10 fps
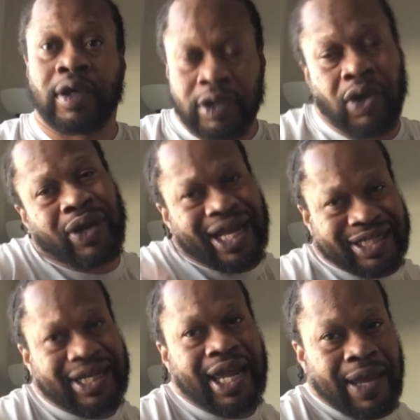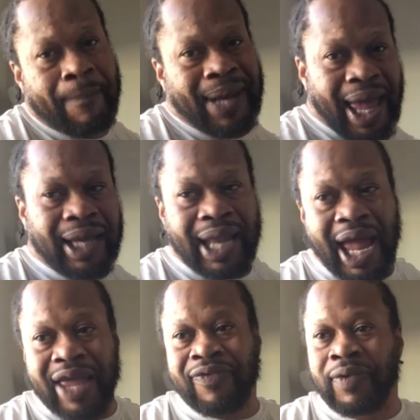That same black
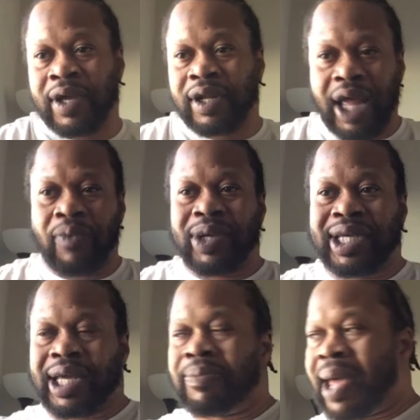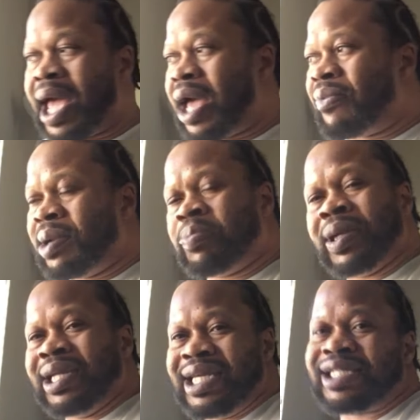life that we get mad when
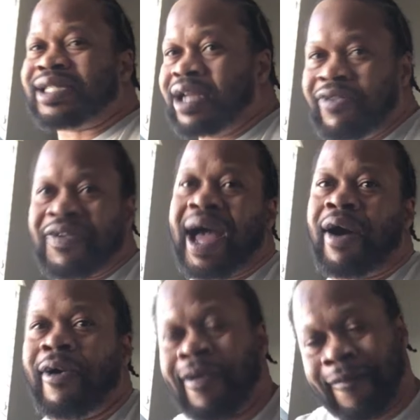police stuff out,